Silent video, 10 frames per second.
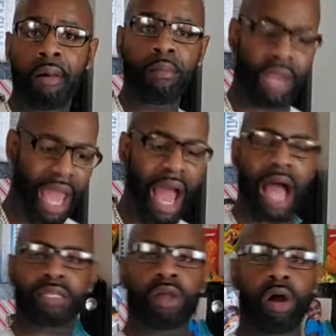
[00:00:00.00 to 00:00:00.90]
Man, that
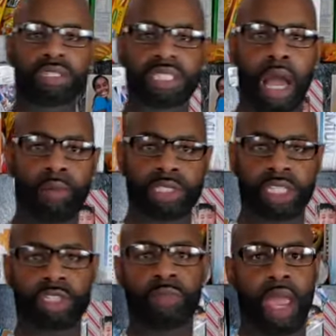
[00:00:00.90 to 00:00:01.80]
hot dog sandwich
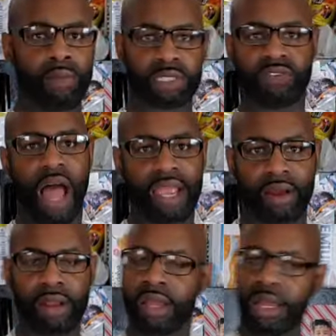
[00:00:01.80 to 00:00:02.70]
that you made was
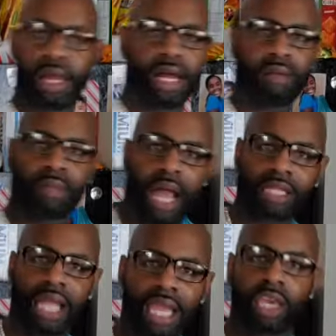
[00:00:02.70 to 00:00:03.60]
fire. I'm like,
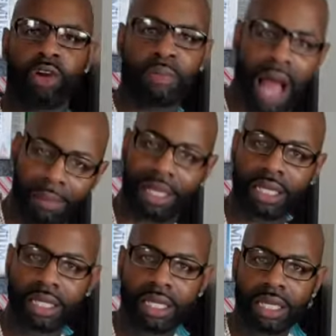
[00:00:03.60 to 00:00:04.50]
thank you,
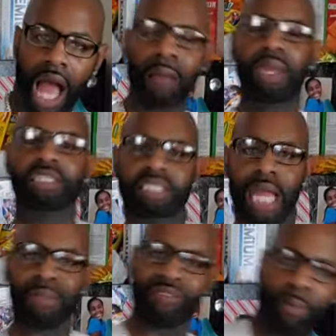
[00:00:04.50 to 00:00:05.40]
mama. I mean,
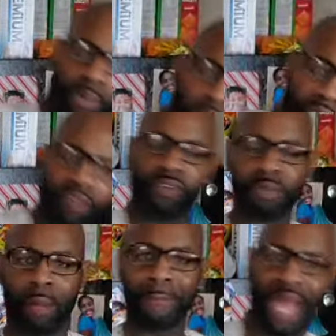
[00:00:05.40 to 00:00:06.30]
stamp of approval from
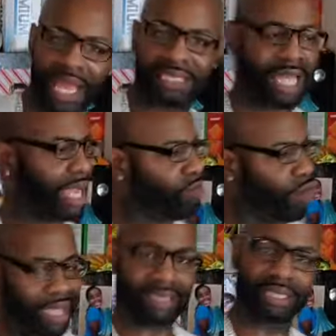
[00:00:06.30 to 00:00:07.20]
the best. Like,
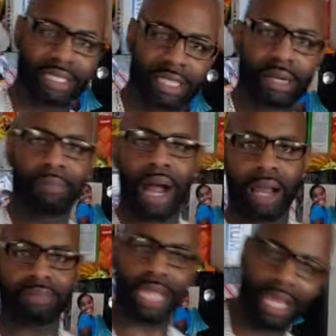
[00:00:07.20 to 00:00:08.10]
what?
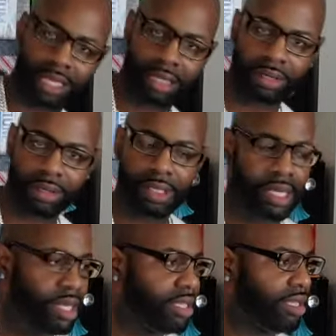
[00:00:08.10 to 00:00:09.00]
Mom, thank you.
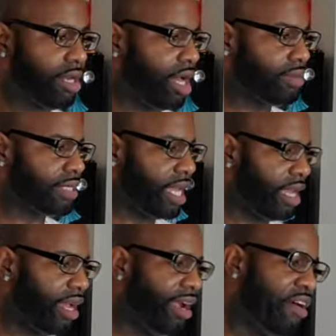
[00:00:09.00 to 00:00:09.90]
You know what
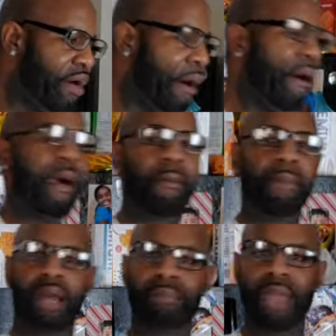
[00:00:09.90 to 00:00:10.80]
I'm saying?
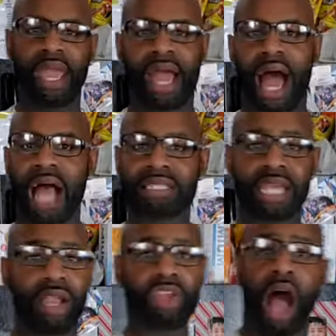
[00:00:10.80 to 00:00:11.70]
But, man, I
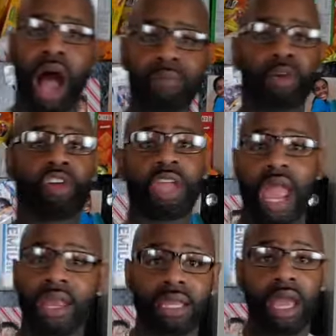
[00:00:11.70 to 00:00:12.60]
tell you, I'm
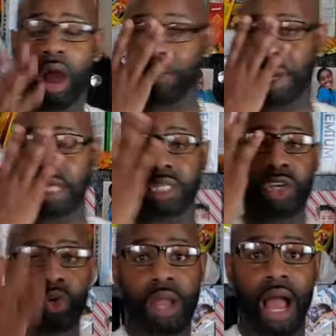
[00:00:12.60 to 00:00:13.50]
creating, y'all, because of
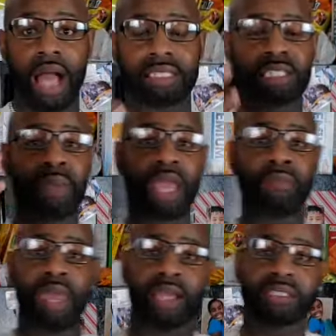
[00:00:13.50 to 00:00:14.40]
you guys. It's making
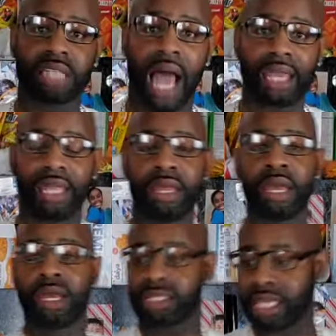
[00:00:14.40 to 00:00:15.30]
me excited
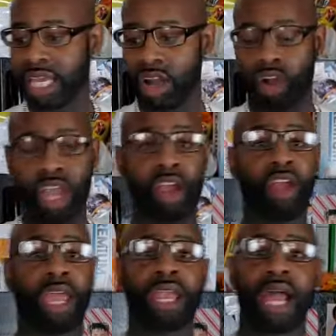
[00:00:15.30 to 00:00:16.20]
to get on here.
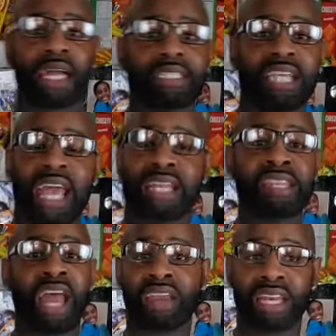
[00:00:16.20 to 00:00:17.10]
And like I said,
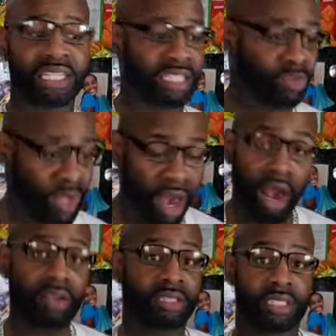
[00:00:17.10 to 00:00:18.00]
none of this is
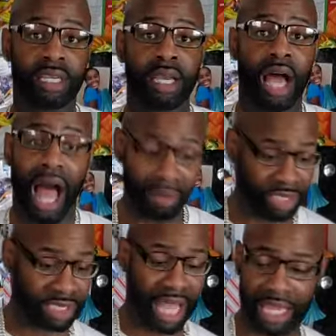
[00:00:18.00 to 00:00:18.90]
rehearsed. I'm
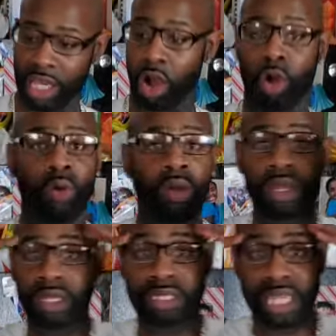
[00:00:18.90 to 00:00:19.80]
just like, yo.
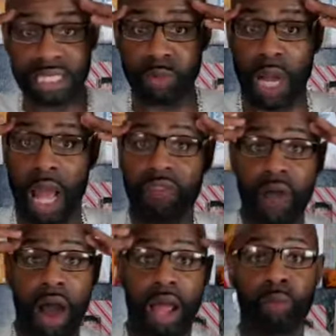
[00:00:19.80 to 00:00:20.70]
This is what I
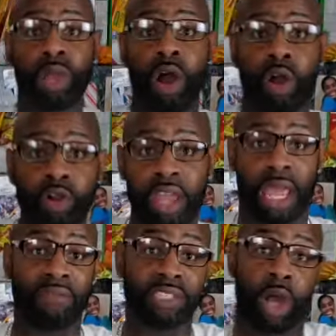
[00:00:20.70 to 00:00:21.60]
thought. We're going to quit.
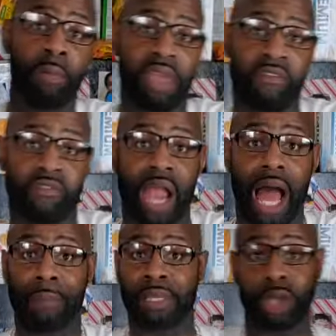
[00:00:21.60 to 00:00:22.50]
If it's going to be a
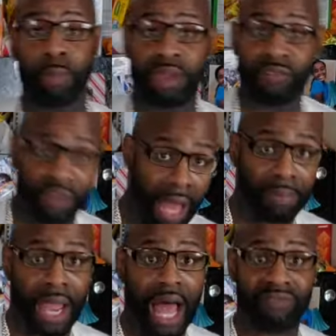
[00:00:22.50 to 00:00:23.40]
flop, it's going to be a flop
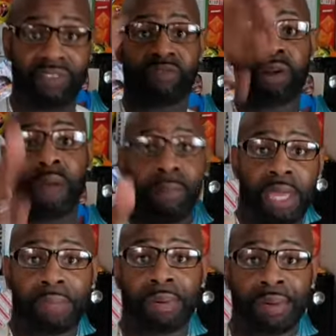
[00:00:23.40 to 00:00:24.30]
live in front of my
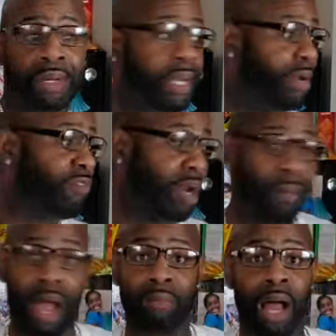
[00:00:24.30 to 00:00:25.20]
people. In front
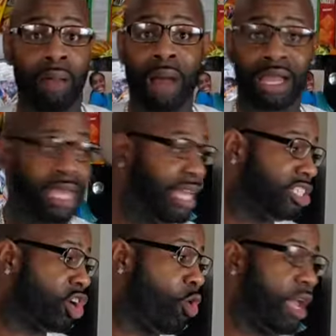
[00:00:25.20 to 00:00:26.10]
of my kings
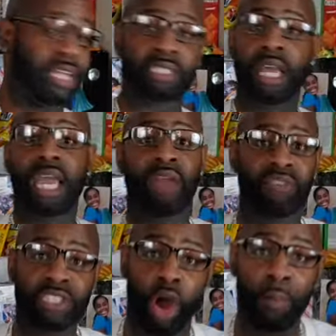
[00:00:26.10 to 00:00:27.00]
and queens. If
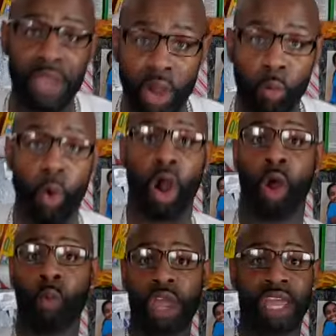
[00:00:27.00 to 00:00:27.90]
it's going to be a
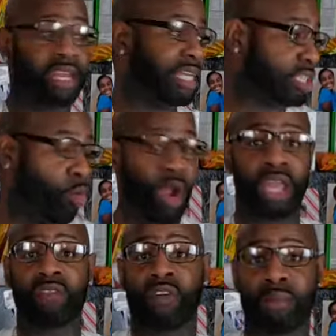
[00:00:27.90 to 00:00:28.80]
win, it's a
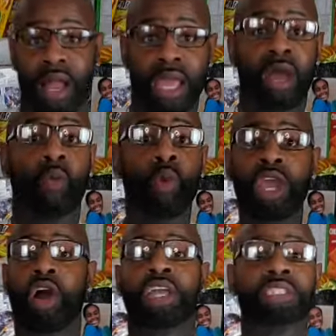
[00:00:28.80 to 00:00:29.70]
win in front of my...
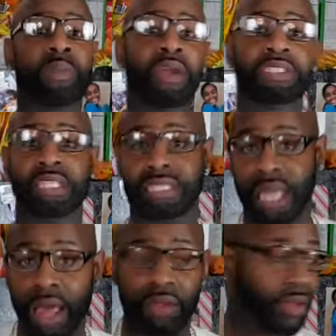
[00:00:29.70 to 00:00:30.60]
We're going to experience this
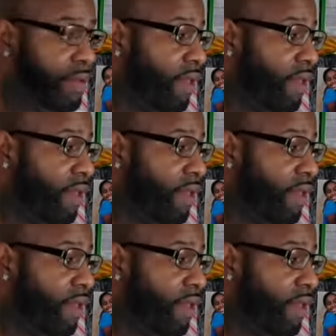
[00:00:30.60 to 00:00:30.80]
together.